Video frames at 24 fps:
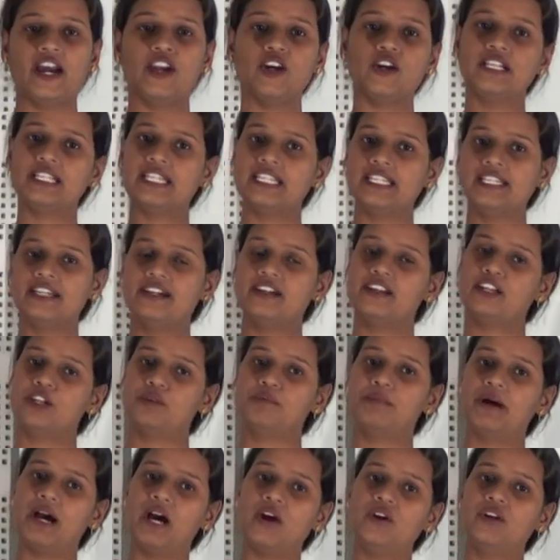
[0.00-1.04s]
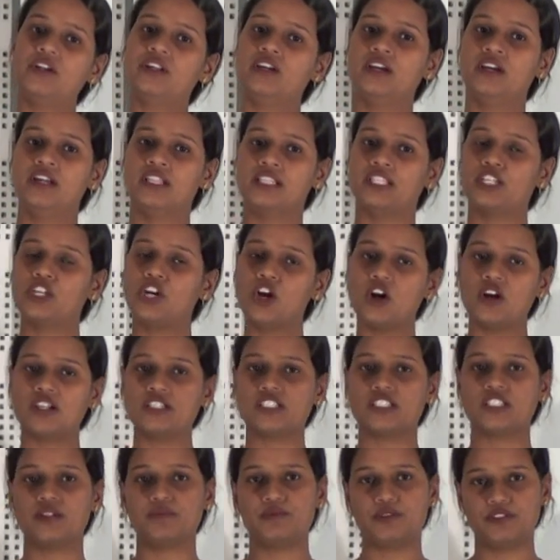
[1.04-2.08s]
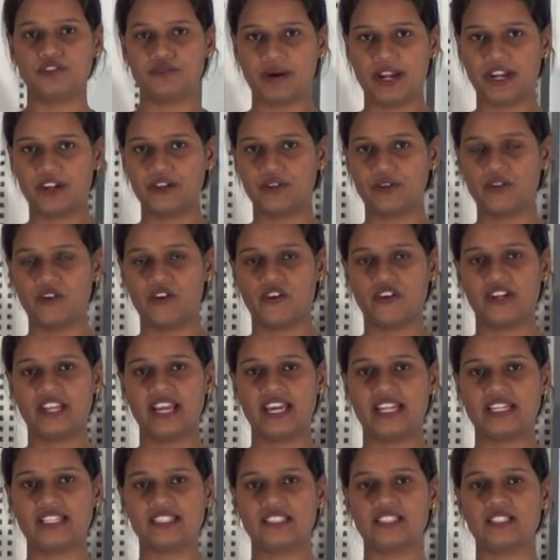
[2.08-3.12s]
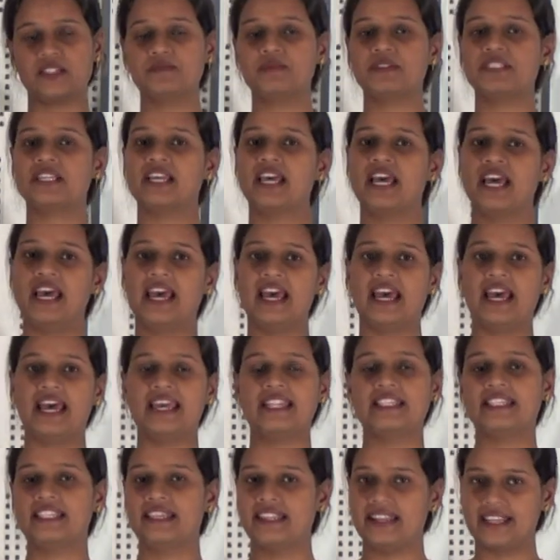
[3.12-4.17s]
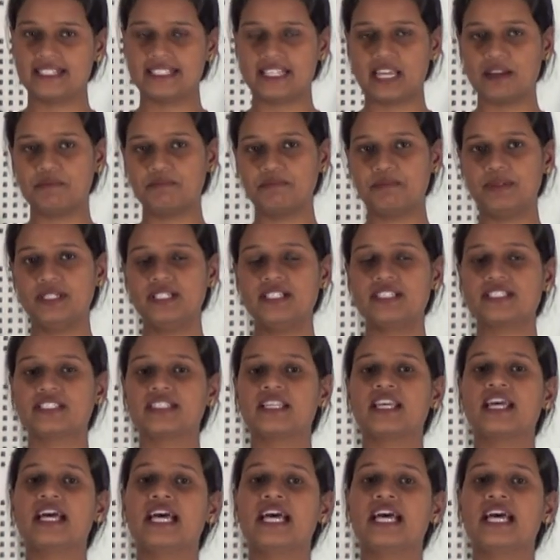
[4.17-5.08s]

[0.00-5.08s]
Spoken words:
Are you all clear about the concept of microorganisms and their examples?